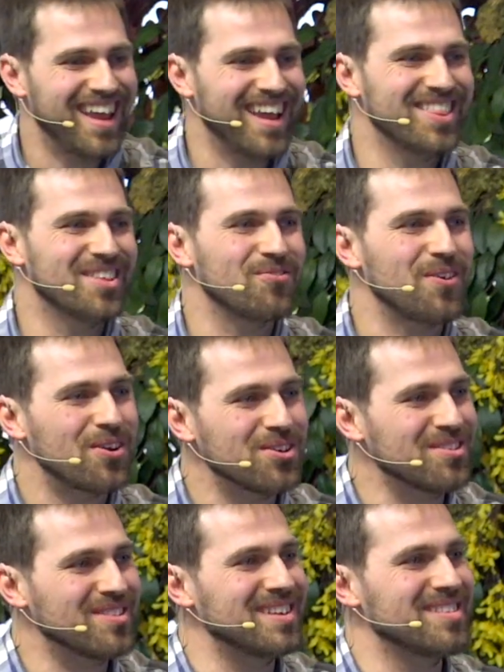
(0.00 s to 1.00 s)
And the
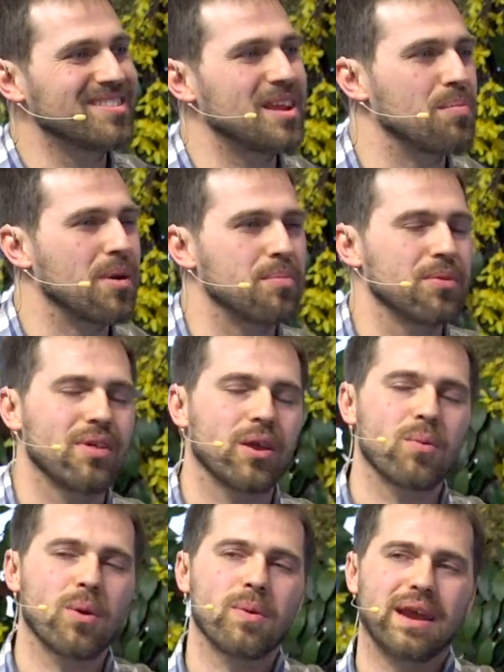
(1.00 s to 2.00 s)
Pharisees step up and they're
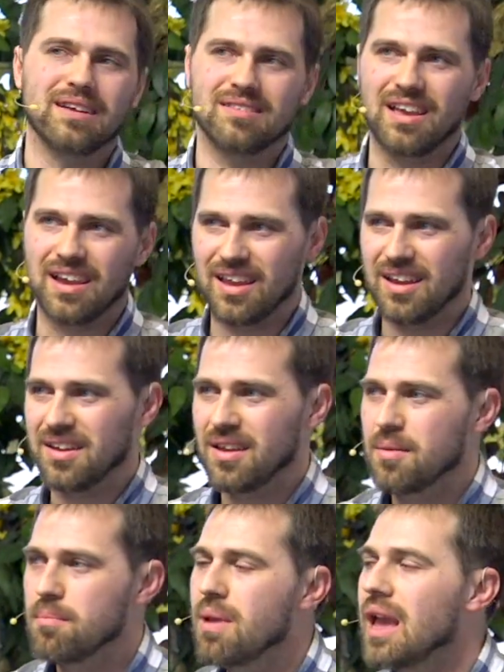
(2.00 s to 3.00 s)
like, well, wait a second.
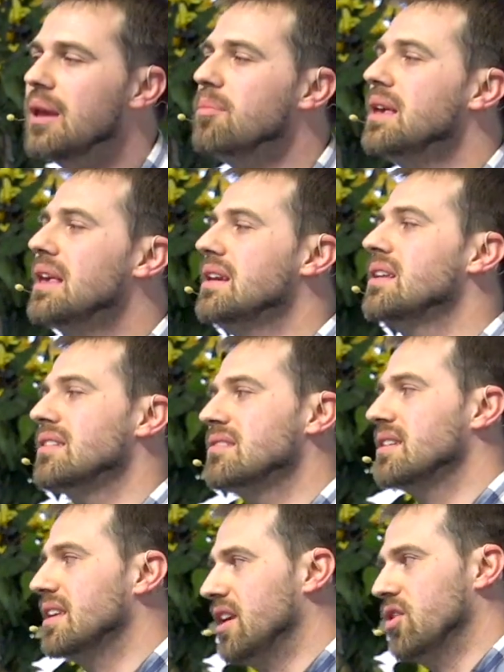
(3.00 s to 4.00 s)
Maybe he
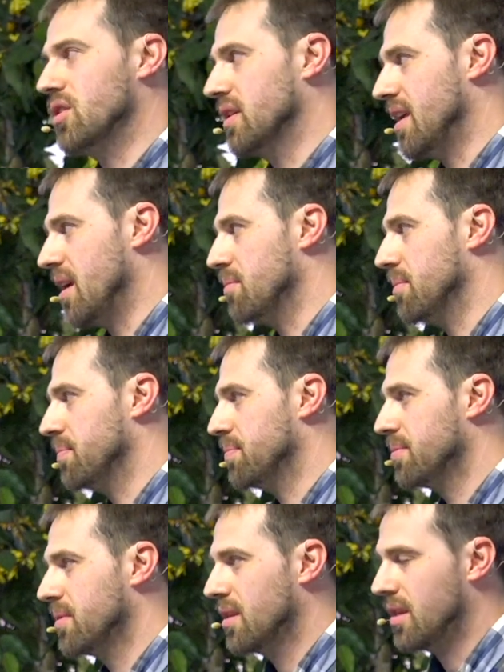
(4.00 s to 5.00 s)
doesn't hear them.
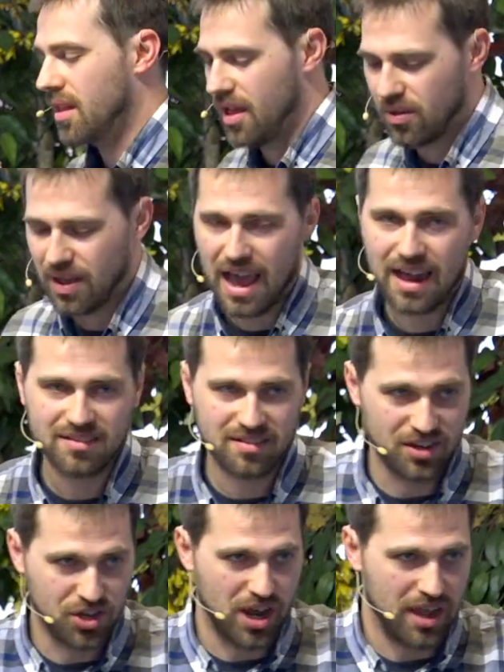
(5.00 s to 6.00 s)
Now,
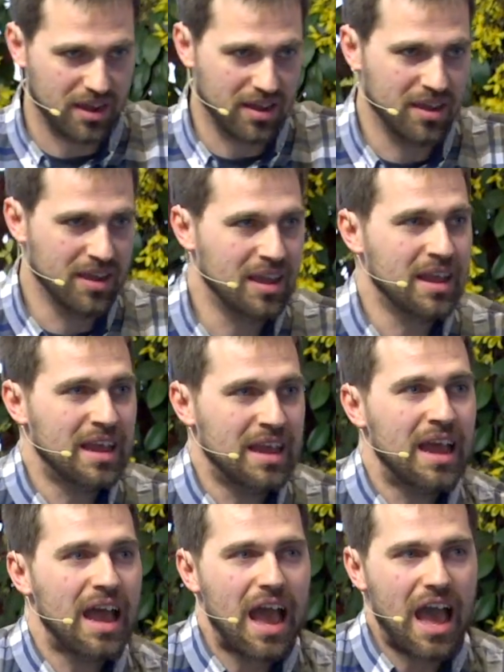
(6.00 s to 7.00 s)
honesty check.
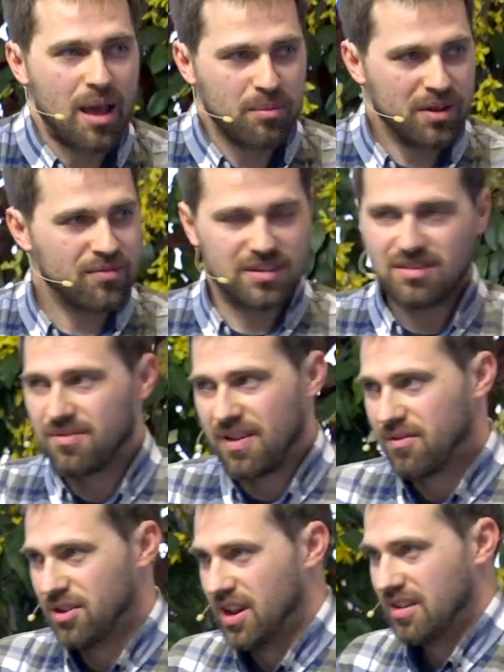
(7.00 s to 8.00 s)
How many of us have
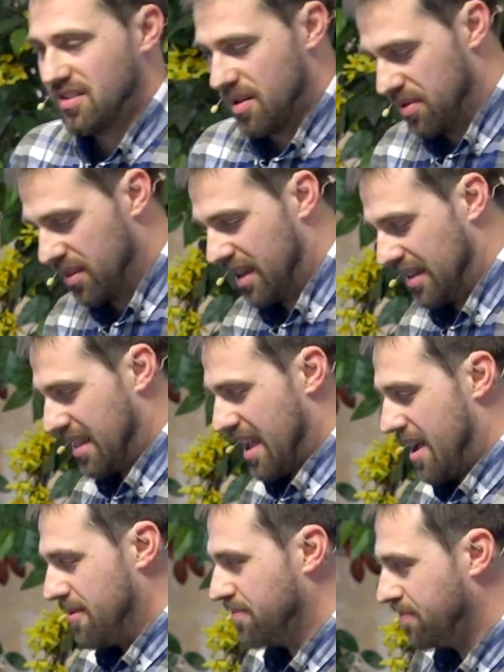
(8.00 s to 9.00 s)
ever done something like
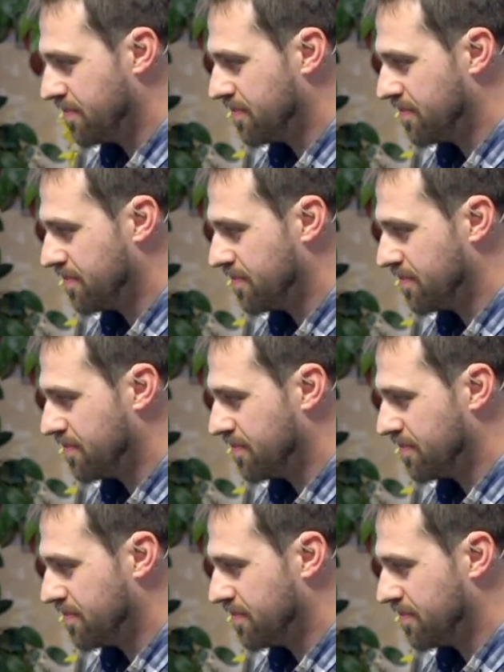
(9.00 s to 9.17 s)
that?